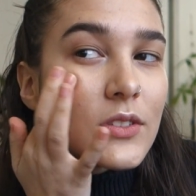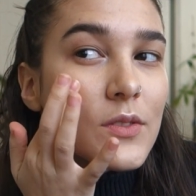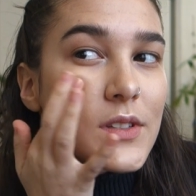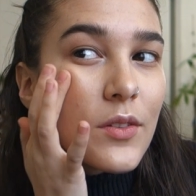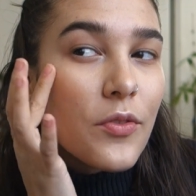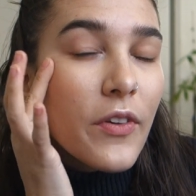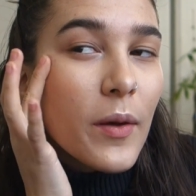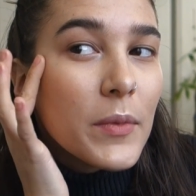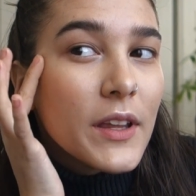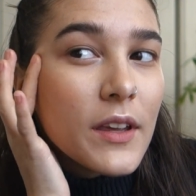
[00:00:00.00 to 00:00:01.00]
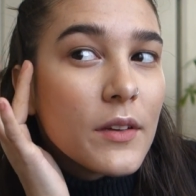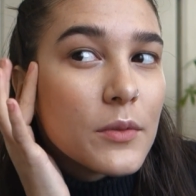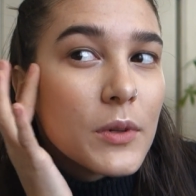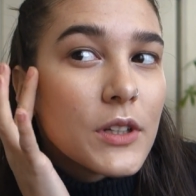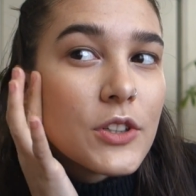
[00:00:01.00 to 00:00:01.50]
to visit family,
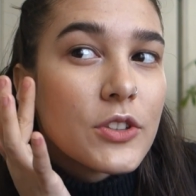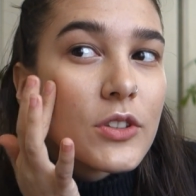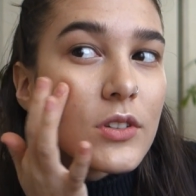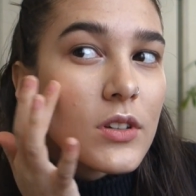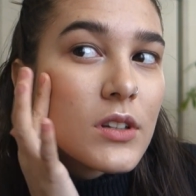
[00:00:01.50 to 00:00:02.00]
which